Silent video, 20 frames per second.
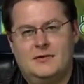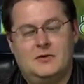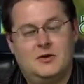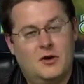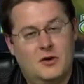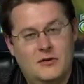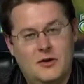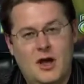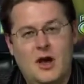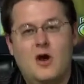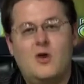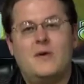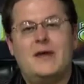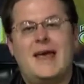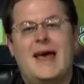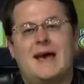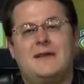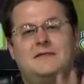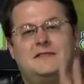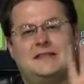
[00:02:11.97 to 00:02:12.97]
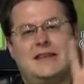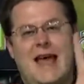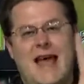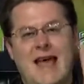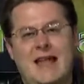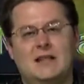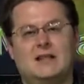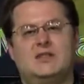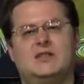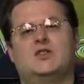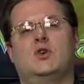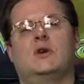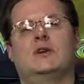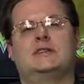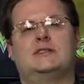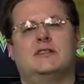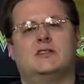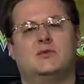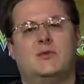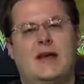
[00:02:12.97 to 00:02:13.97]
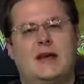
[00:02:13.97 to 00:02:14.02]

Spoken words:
You don't know, we have 10 sources.